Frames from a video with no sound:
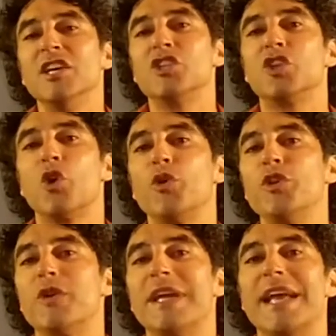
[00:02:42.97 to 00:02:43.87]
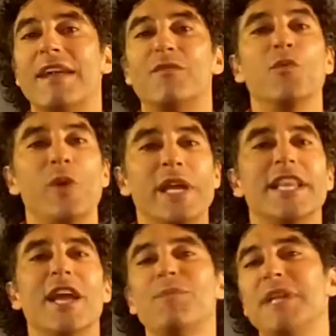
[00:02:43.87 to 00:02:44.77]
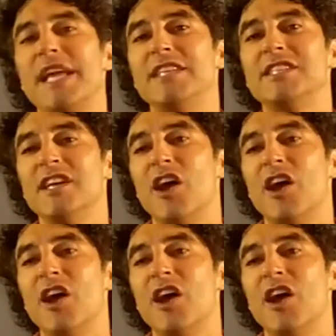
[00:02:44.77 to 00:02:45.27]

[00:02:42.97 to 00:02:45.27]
so you can get weekly updates